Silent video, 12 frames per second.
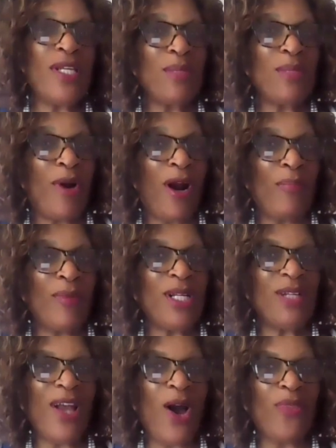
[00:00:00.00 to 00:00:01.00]
Department
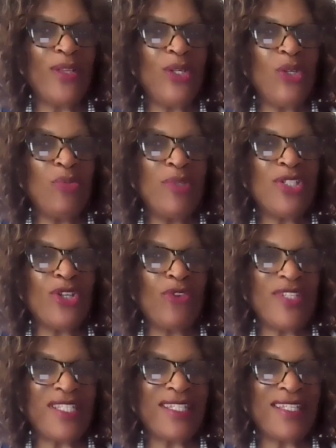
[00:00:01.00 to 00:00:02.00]
of Health and Human
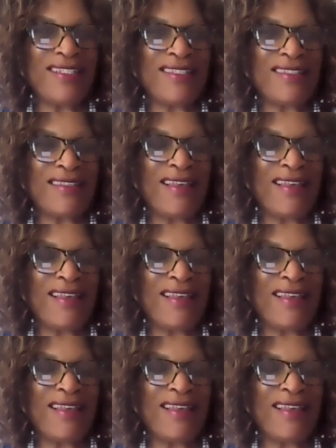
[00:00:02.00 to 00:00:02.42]
Services.